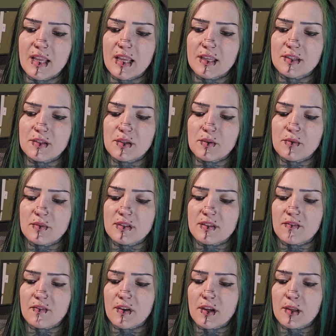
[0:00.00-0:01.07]
Gate 2 is
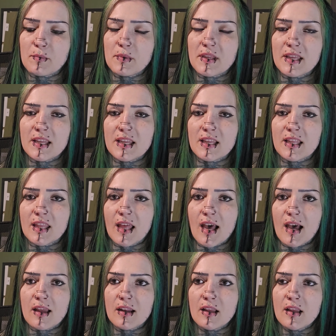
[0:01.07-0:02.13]
the very beginning of
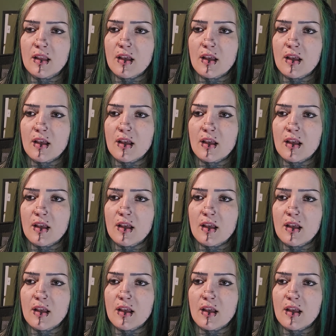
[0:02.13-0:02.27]
that.